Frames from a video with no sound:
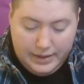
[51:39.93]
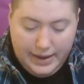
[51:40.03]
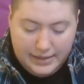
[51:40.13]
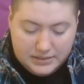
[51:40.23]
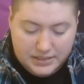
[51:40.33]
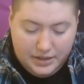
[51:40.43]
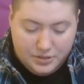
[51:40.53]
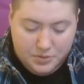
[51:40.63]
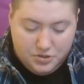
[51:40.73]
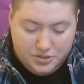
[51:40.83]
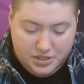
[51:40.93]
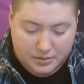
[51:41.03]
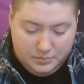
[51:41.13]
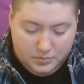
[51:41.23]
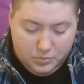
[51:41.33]
Asked how the
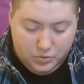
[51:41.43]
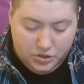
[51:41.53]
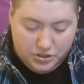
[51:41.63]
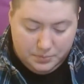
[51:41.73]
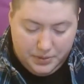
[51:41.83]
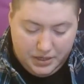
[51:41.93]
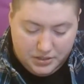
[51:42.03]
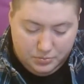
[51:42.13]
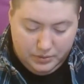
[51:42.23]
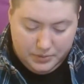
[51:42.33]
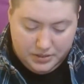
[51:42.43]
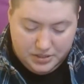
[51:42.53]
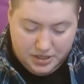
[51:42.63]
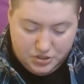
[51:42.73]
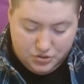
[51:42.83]
museum could depict women's
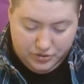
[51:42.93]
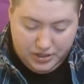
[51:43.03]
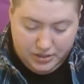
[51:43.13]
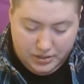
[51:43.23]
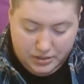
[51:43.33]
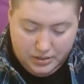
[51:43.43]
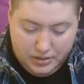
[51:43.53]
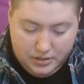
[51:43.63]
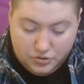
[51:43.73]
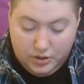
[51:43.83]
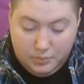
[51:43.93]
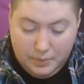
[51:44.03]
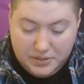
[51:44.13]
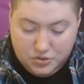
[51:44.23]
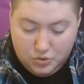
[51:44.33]

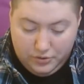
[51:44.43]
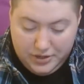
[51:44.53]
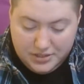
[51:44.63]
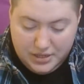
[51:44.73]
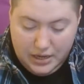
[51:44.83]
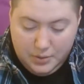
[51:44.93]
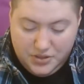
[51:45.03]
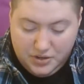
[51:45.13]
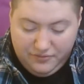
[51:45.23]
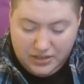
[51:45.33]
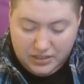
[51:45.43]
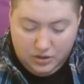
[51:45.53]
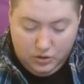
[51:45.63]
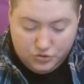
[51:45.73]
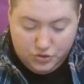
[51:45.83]
stories without offending
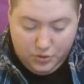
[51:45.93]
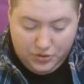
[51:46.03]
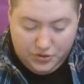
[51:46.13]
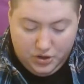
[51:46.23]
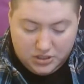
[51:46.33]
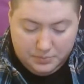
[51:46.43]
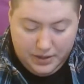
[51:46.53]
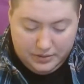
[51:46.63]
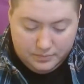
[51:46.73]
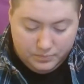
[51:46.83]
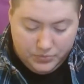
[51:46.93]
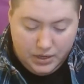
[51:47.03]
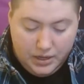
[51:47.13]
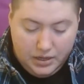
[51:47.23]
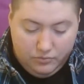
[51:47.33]
ultra-Orthodox men,
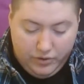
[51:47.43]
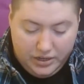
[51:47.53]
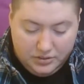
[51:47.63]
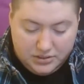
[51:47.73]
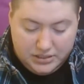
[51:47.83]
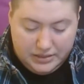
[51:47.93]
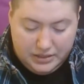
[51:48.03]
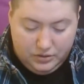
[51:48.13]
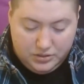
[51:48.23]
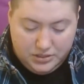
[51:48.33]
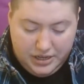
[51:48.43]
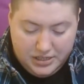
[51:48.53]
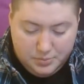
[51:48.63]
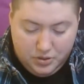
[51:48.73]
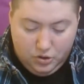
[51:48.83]
Riedel said that on
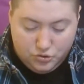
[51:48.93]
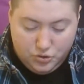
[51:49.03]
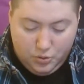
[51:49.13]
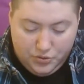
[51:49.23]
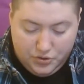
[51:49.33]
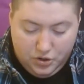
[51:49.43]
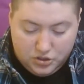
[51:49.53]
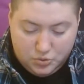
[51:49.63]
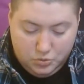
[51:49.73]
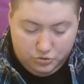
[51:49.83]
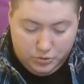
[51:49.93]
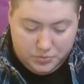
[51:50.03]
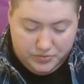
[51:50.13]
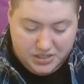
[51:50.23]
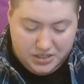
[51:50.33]
days when ultra-Orthodox school groups
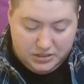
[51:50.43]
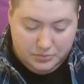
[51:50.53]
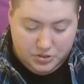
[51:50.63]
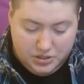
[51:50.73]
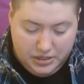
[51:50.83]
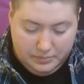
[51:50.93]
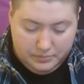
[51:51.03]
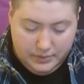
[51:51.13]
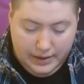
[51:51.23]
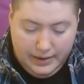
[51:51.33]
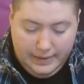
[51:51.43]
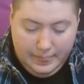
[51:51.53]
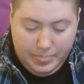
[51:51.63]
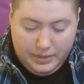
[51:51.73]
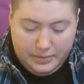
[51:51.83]
visited the museum,
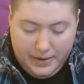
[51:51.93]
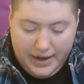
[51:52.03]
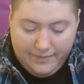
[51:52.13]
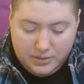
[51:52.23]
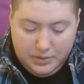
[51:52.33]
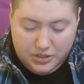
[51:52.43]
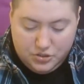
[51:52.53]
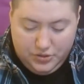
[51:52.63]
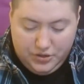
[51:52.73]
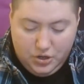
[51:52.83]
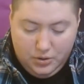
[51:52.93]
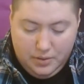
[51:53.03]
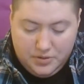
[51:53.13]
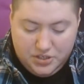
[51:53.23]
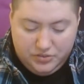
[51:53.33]
they might have to make sure that no
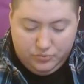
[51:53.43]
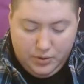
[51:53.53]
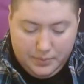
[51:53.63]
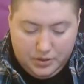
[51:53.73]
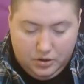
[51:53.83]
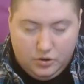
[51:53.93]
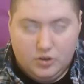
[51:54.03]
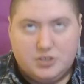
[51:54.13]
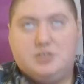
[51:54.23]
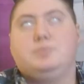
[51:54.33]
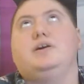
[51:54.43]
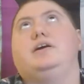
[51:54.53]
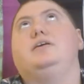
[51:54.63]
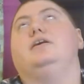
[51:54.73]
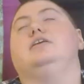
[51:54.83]
images of women are on
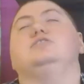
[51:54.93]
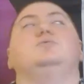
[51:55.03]
display, end